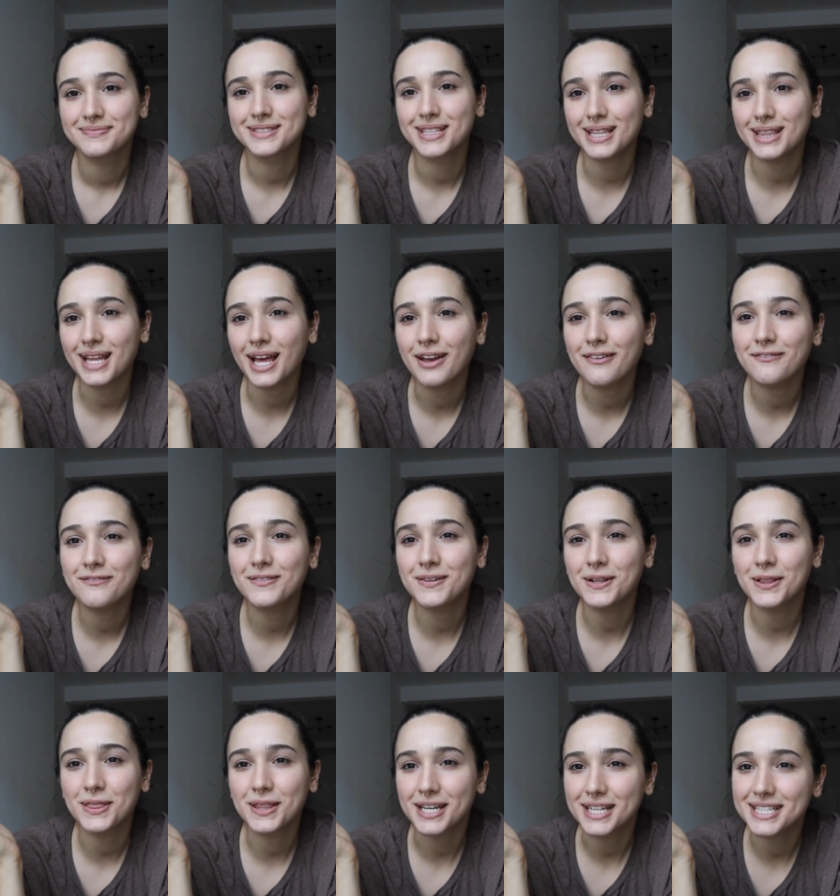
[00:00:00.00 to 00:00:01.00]

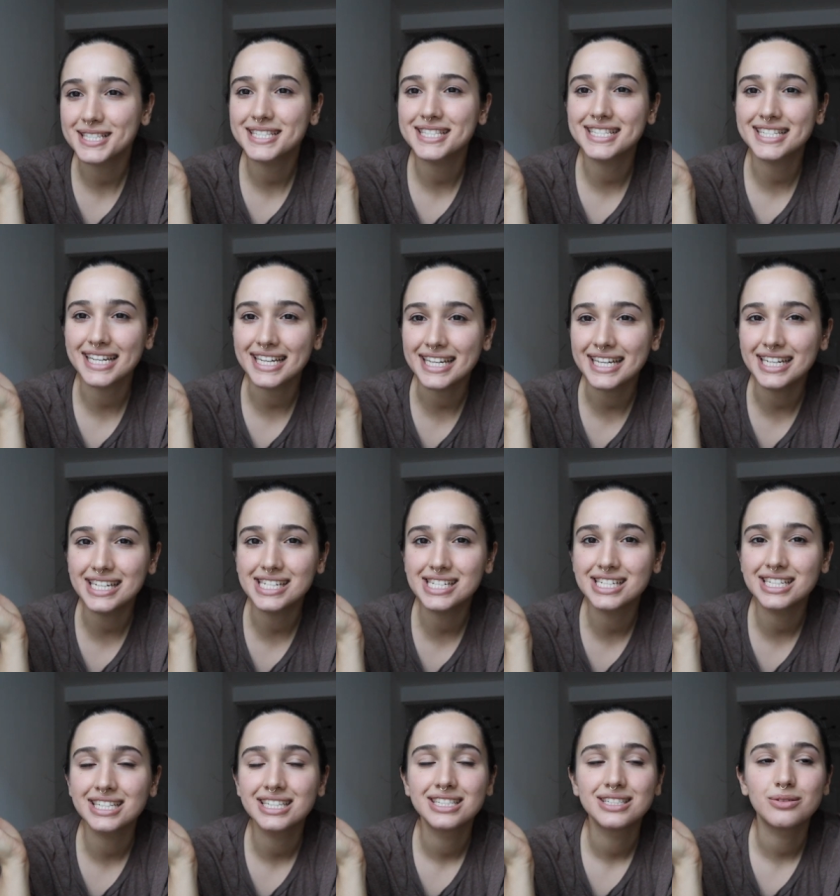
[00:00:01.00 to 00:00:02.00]
delightful things to
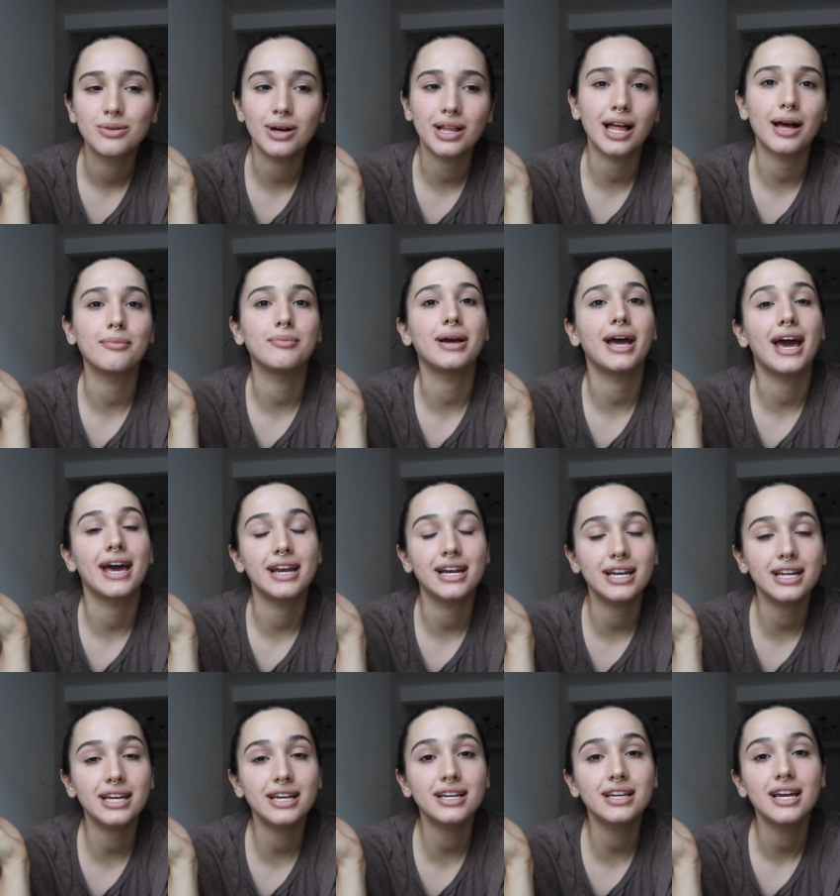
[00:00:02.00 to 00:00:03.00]
eat while I'm
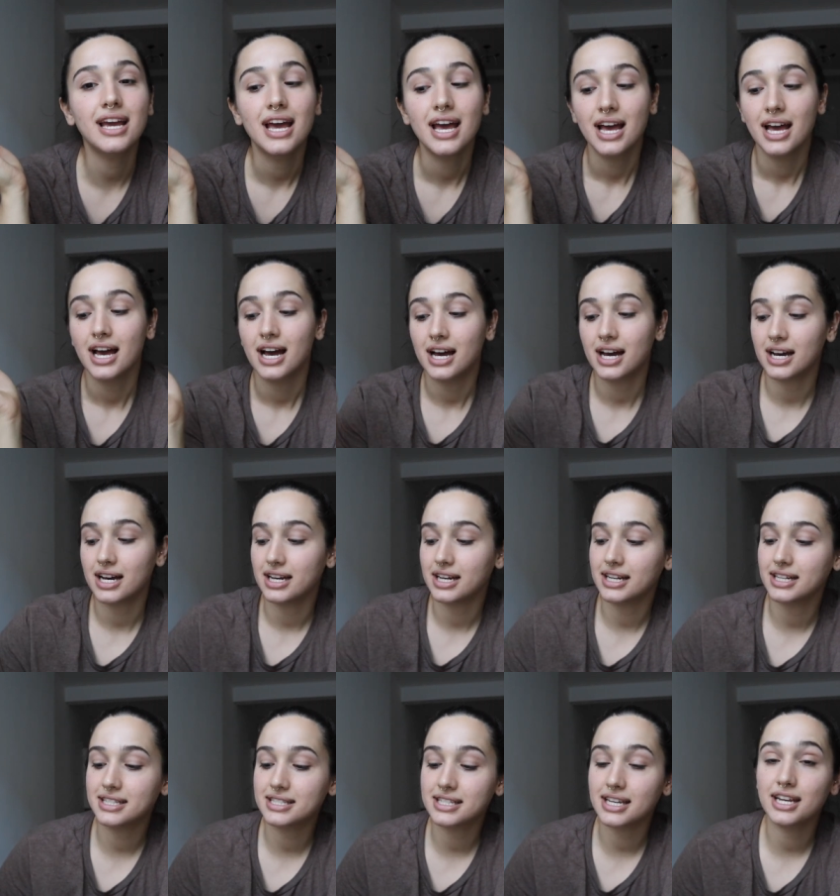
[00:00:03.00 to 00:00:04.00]
editing. Uh,
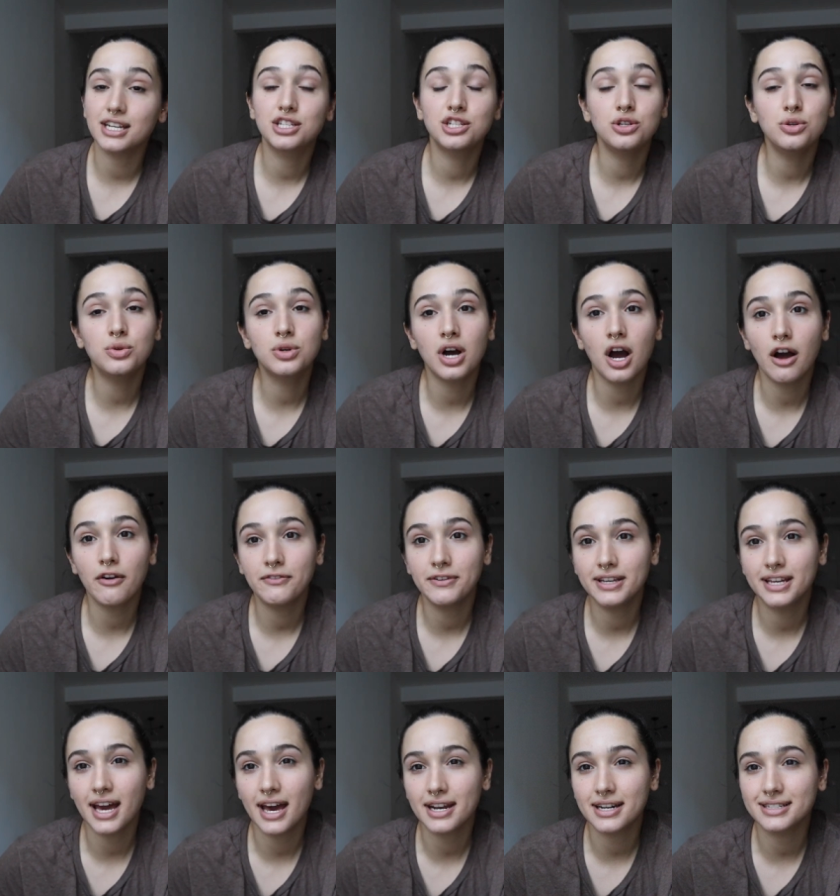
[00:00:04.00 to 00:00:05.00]
it's a two coffee
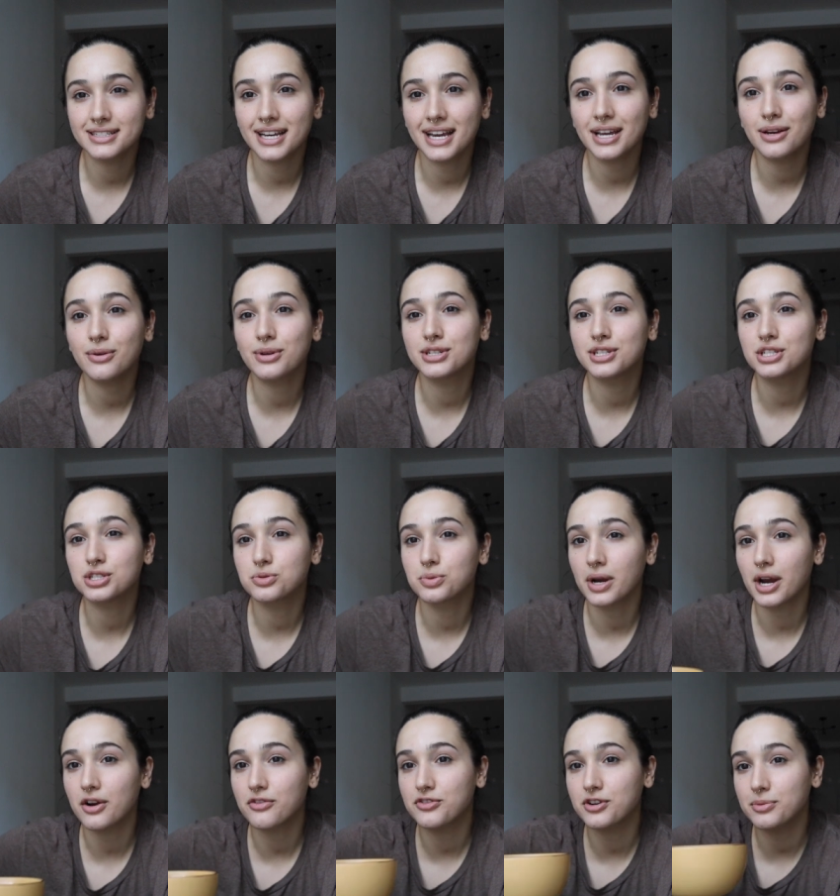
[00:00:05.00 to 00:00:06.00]
kind of day, which is
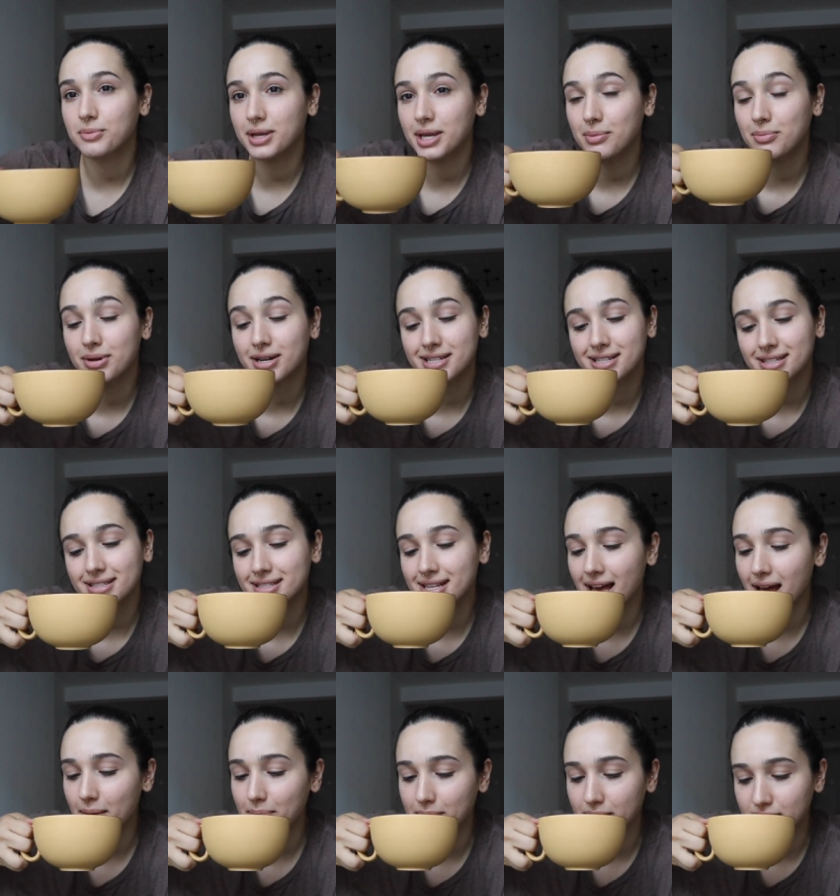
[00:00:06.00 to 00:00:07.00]
rare for me, but it does
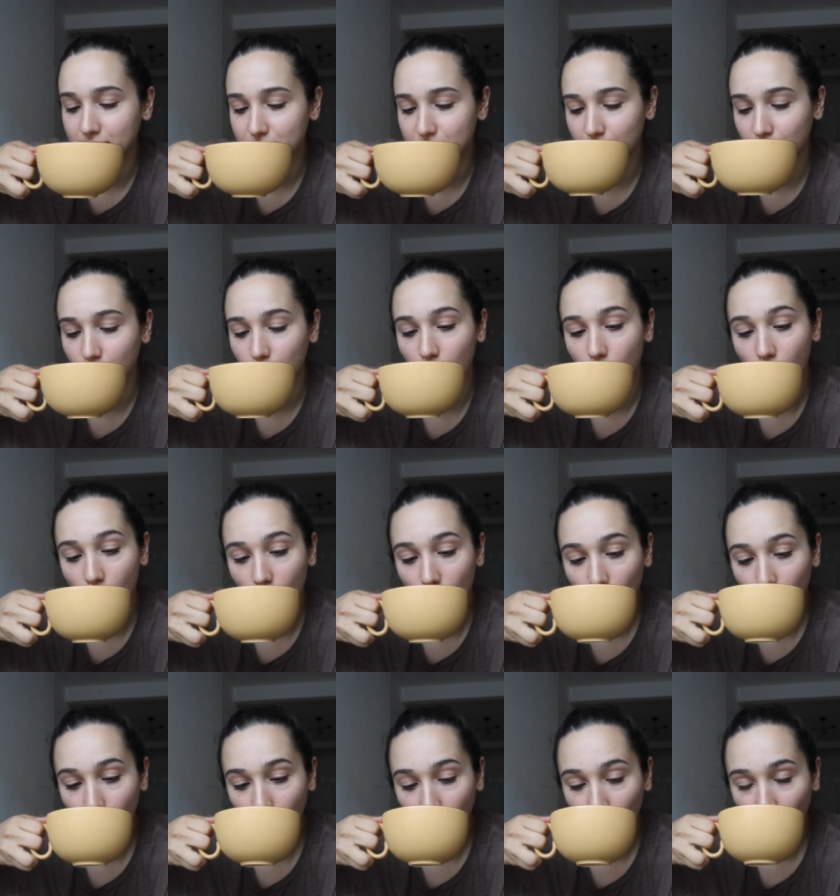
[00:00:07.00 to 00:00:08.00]
happen. So
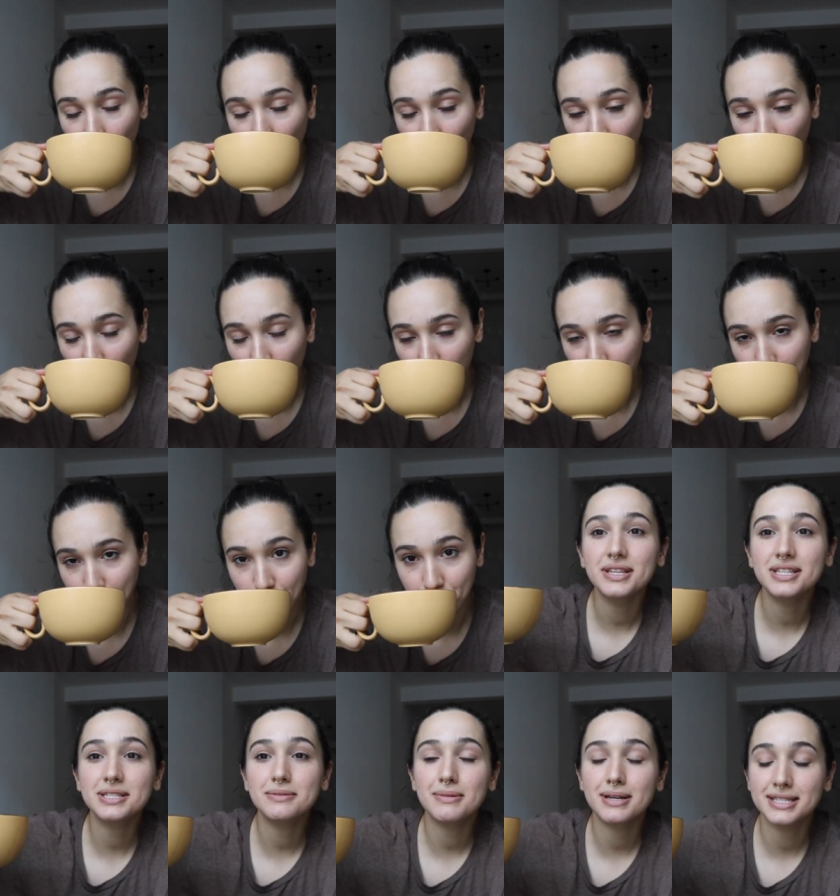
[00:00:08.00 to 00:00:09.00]

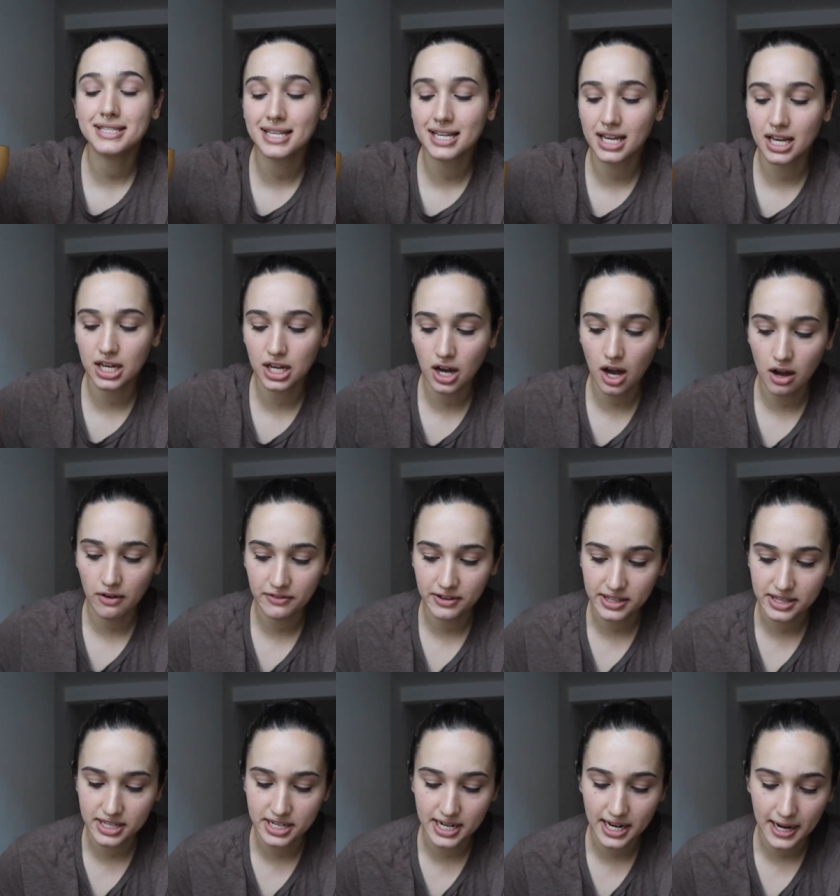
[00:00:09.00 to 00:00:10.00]
this is my second coffee
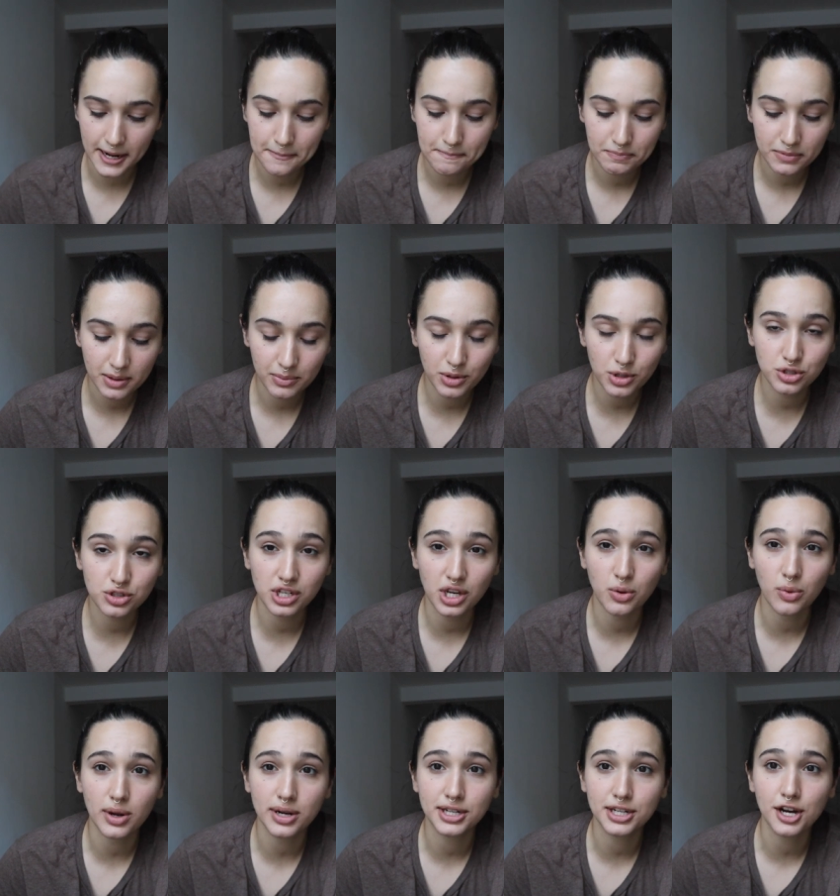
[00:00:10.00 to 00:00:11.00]
of the day. I'm usually
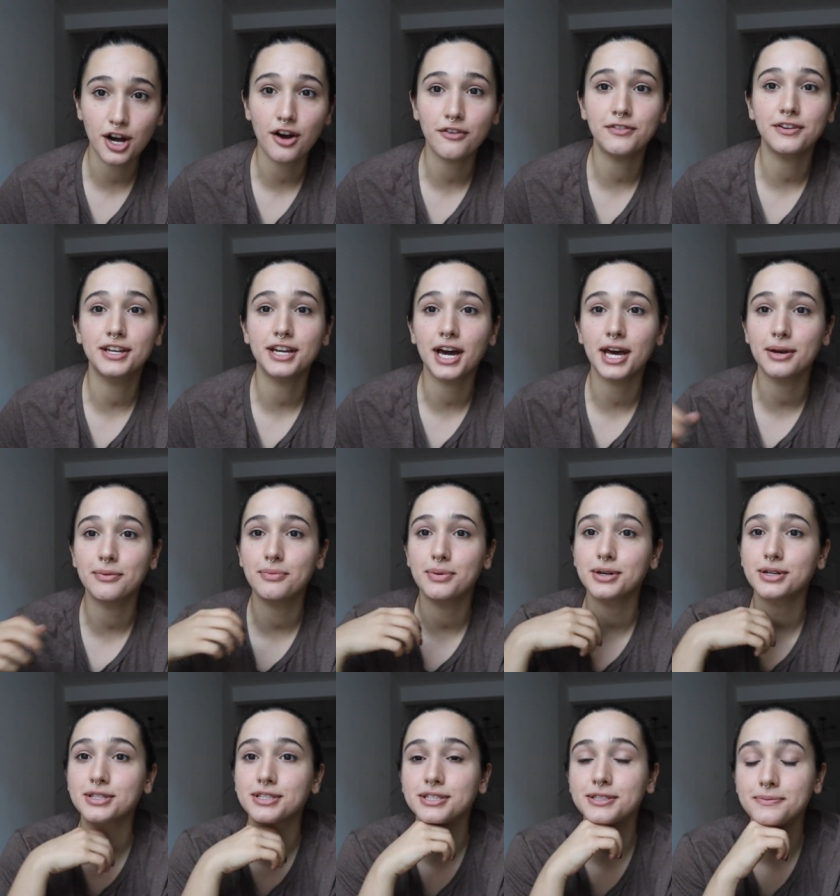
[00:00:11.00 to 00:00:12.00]
a one coffee kind of
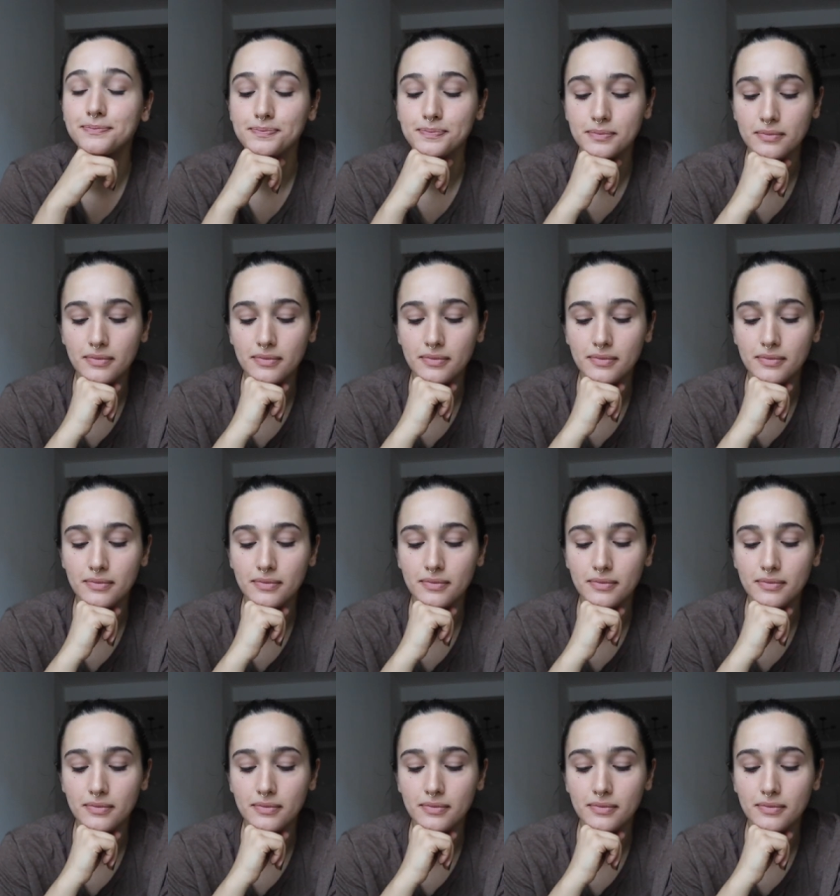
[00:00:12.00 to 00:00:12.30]
person.